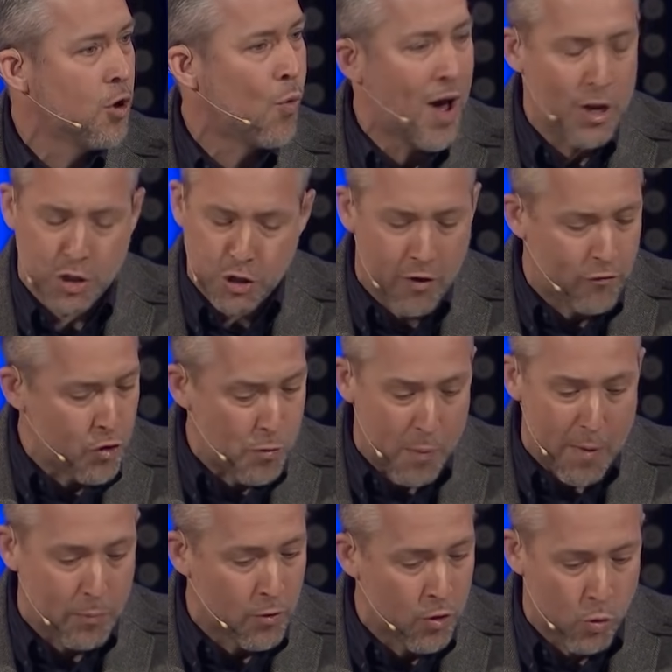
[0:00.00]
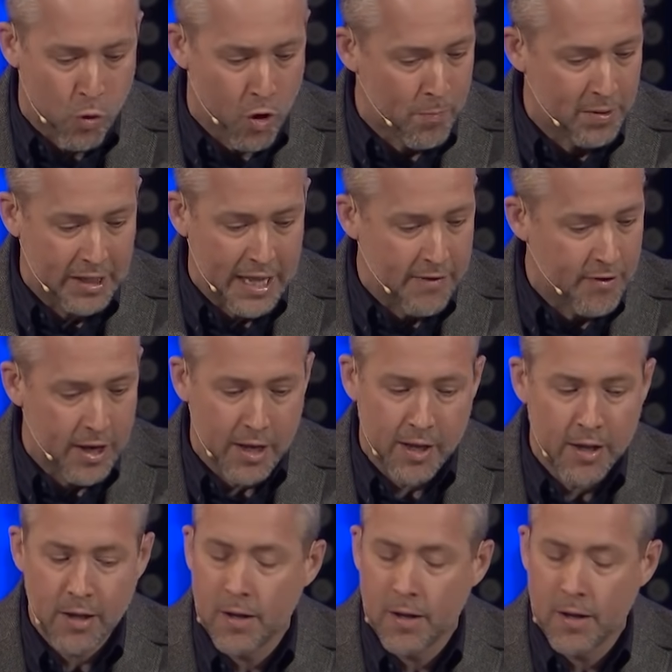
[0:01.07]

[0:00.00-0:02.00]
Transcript: why do so few people in the world believe it?